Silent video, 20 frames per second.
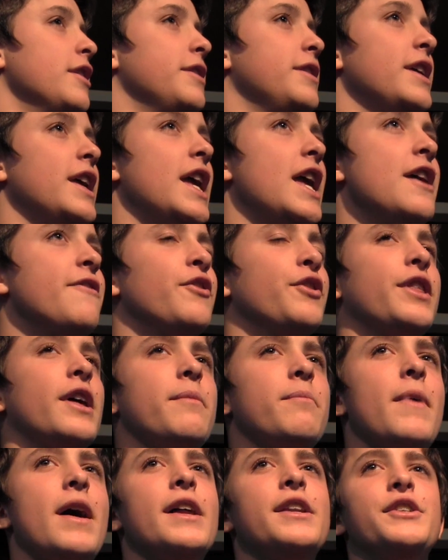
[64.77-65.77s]
The evil
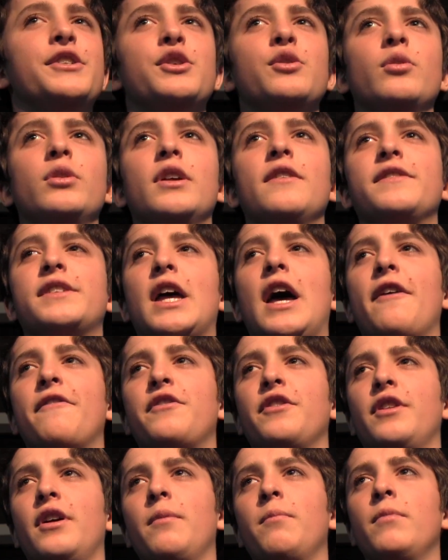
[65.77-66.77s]
that men do lives
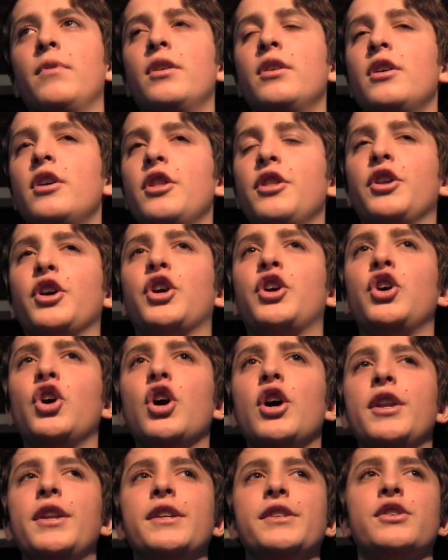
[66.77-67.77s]
after them. The
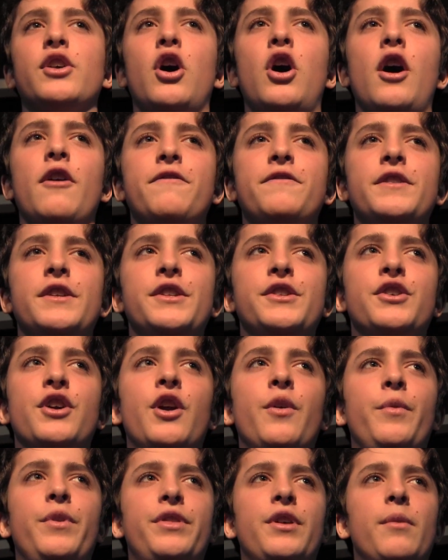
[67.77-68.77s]
good is oft
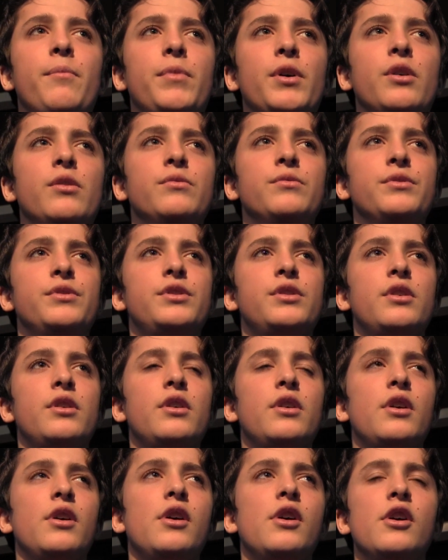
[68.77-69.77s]
interred with their bones.
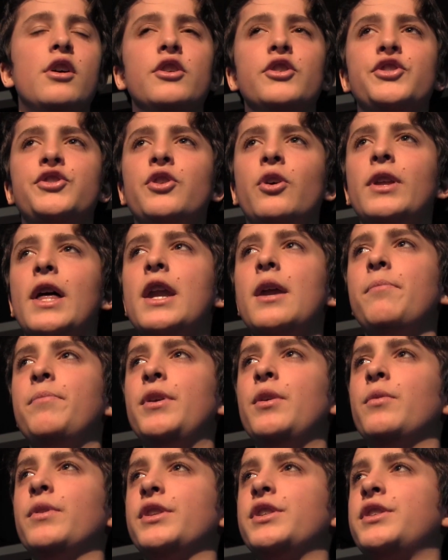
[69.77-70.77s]
So let it
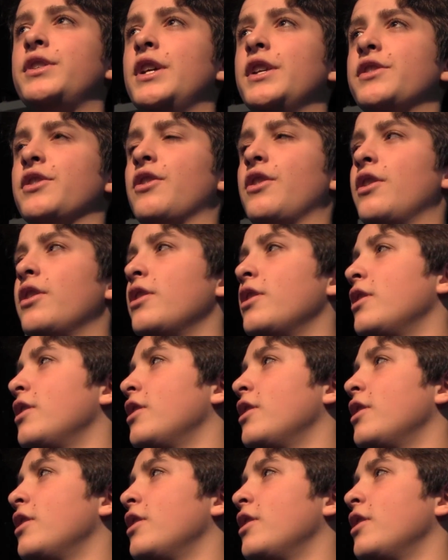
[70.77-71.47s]
be with Caesar.